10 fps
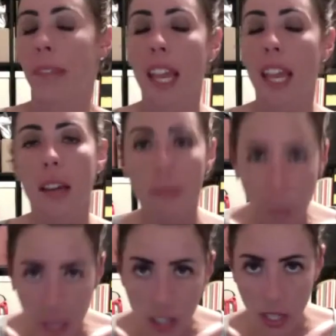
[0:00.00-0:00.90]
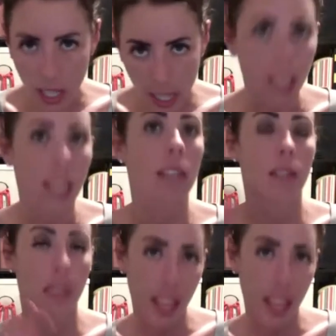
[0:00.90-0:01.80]
like, be articulate,
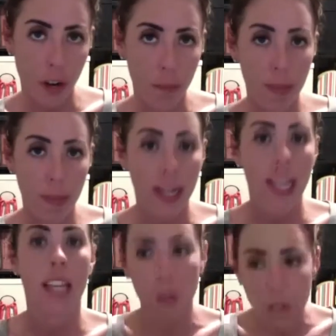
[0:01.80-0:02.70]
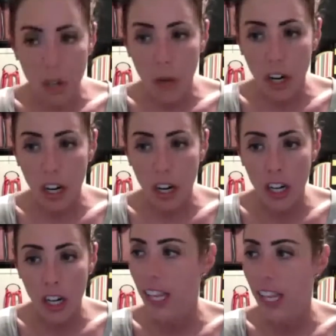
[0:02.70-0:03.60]
think for a minute, use your
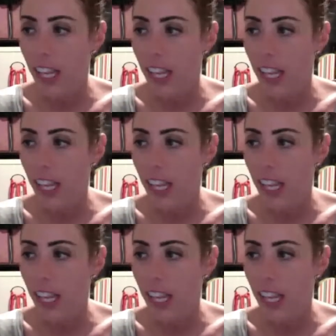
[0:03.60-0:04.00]
words, like,